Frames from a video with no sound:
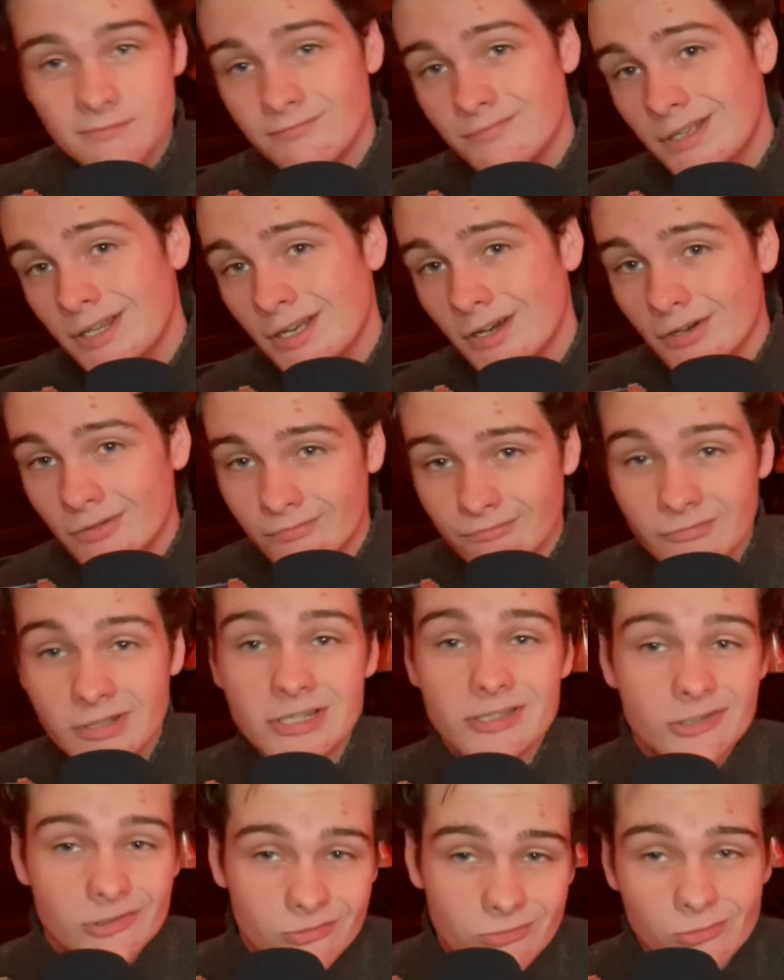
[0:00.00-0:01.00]

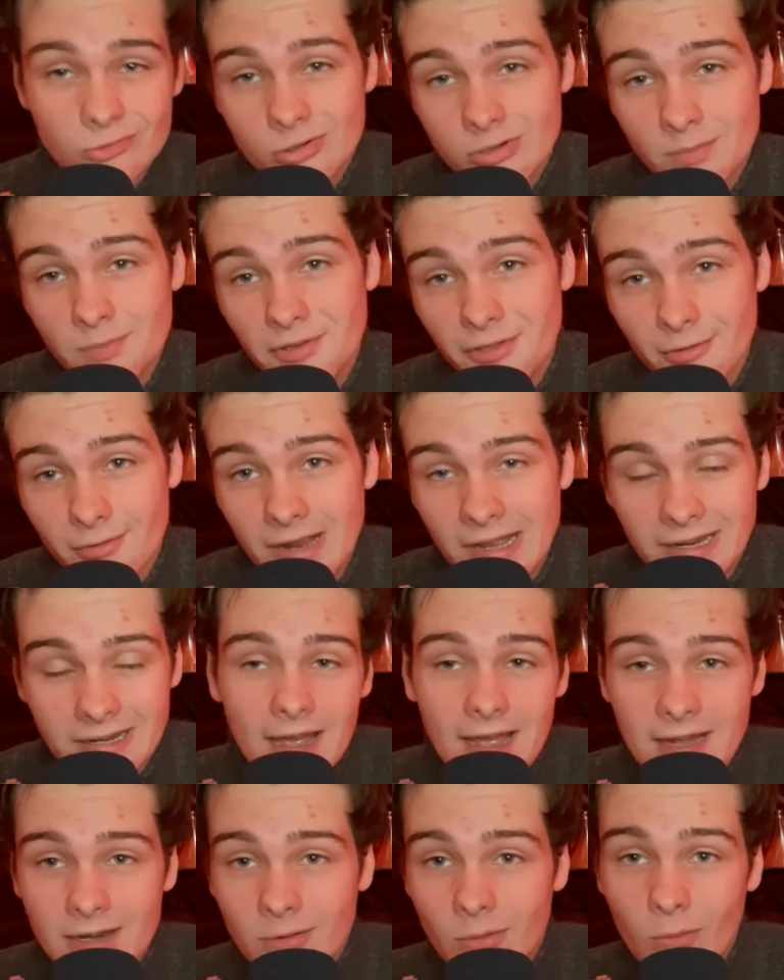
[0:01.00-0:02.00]
because triple threat,
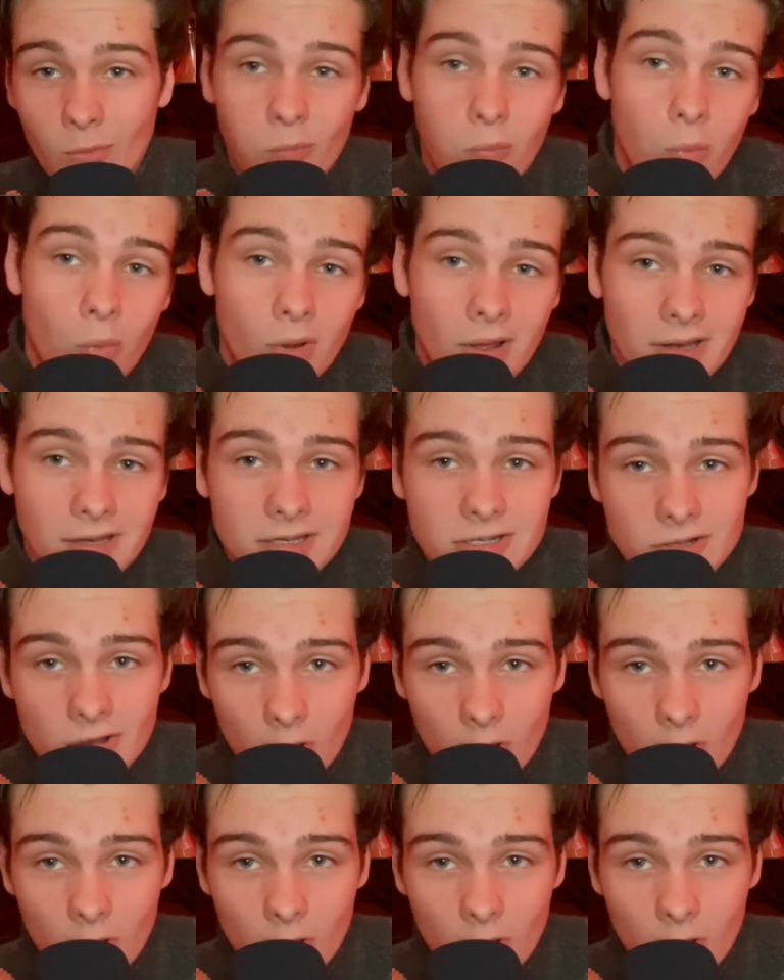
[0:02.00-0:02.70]
and 1